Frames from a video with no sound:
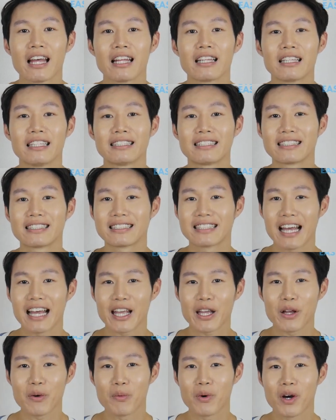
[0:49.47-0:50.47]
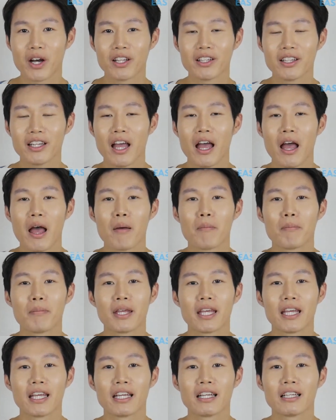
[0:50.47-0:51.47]
The second one
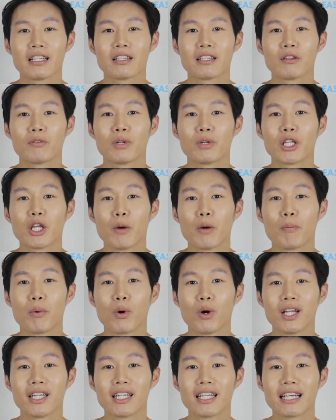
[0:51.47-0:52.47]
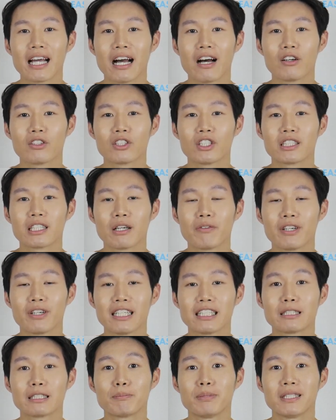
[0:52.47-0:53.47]
being when you're pointing out
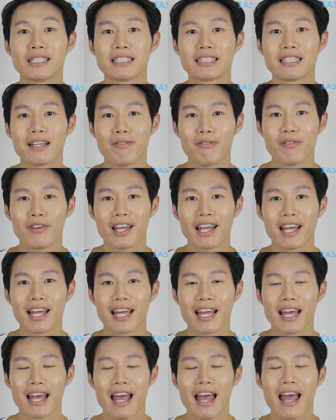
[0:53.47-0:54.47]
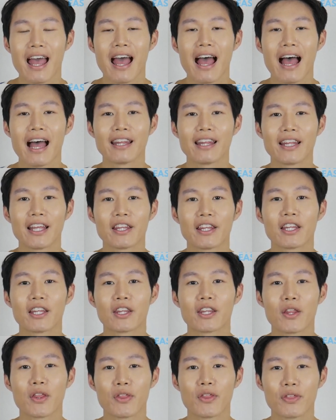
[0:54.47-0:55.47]
something specific. And then
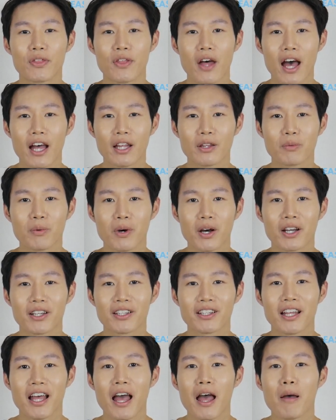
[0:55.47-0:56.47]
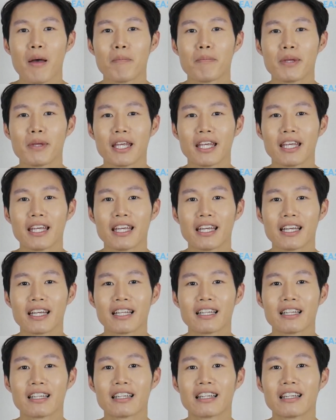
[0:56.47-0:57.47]
the third one
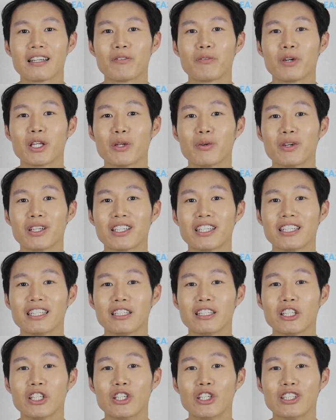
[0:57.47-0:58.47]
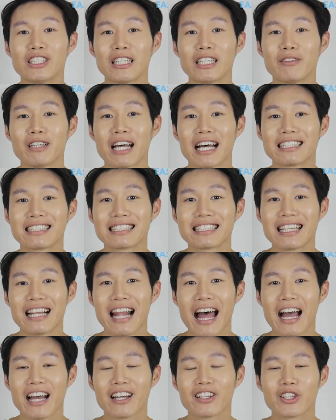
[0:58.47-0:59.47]
being when you want to use it as
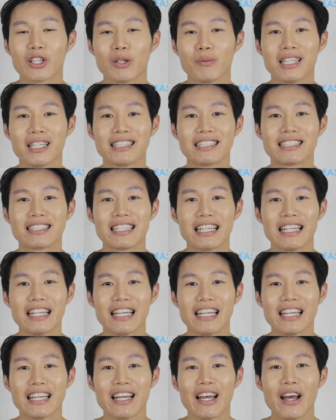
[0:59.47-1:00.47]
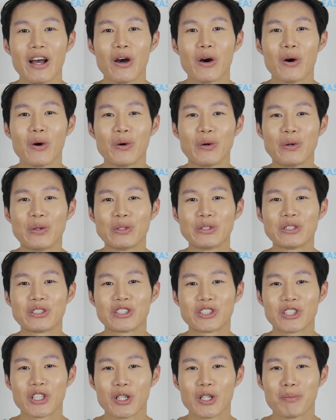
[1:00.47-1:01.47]
slang to mean silly or
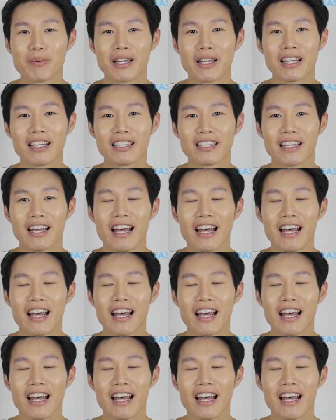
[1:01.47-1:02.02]
stupid.